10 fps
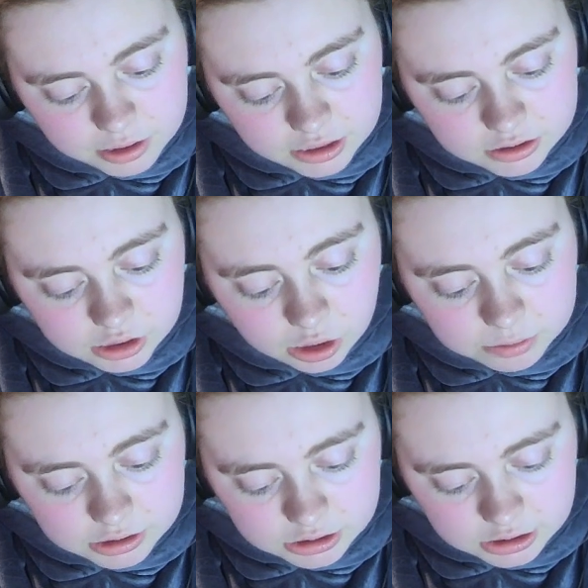But he was
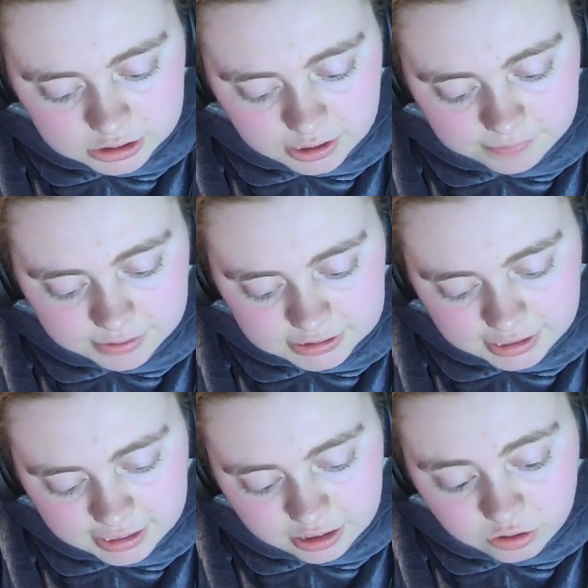almost to the surface.
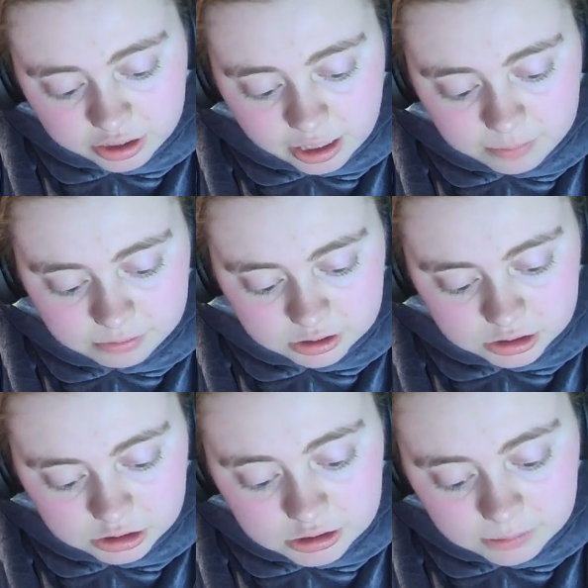He and Unagami were
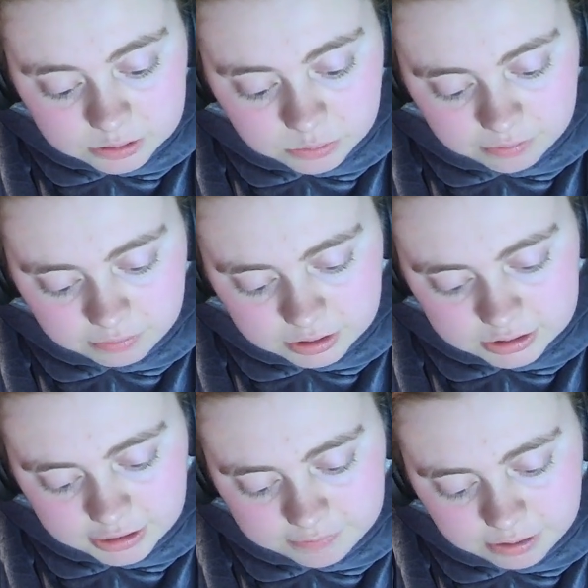two steps away from
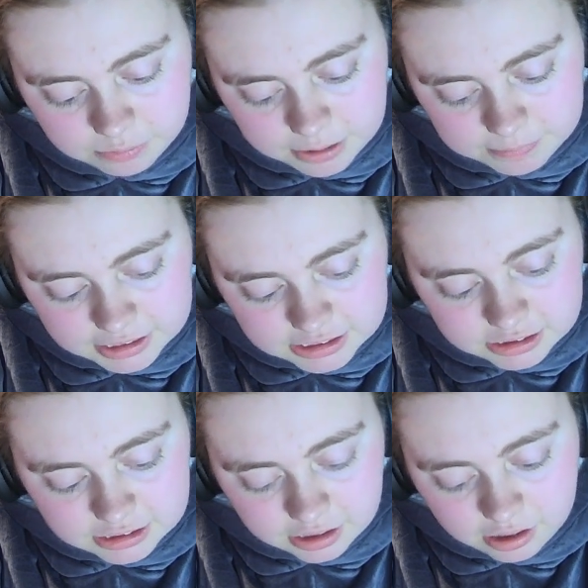his safety when a
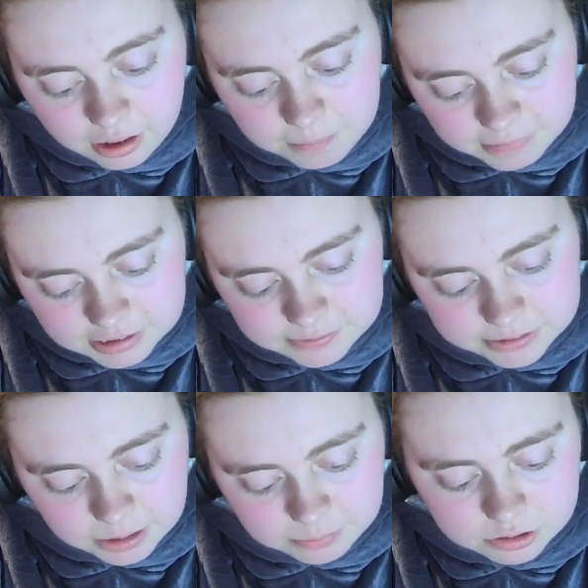massive,
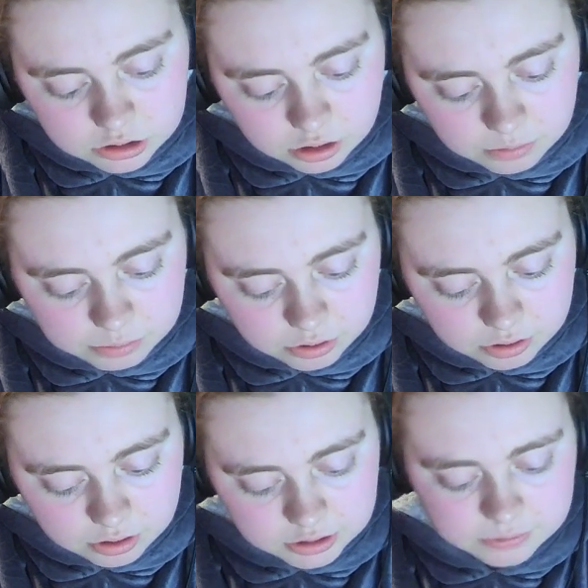massive slab of stone
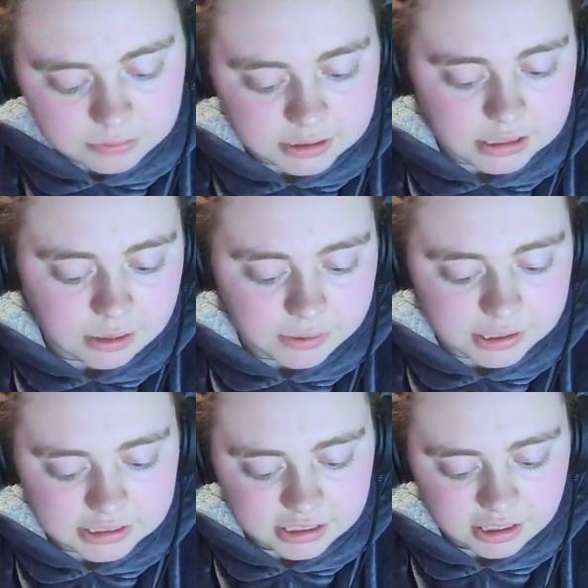broke loose from the
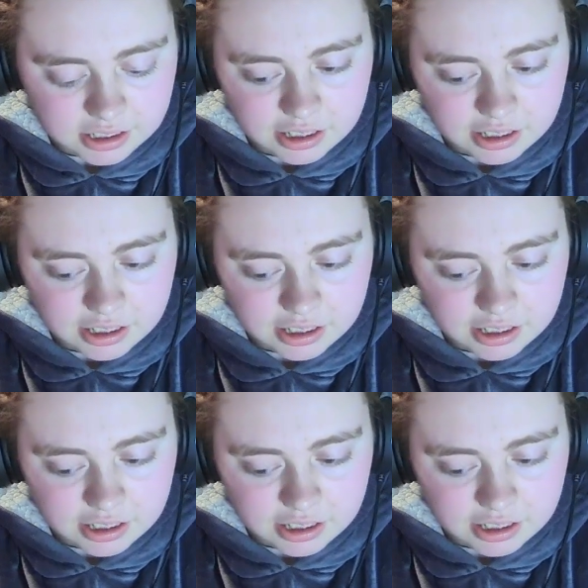stairways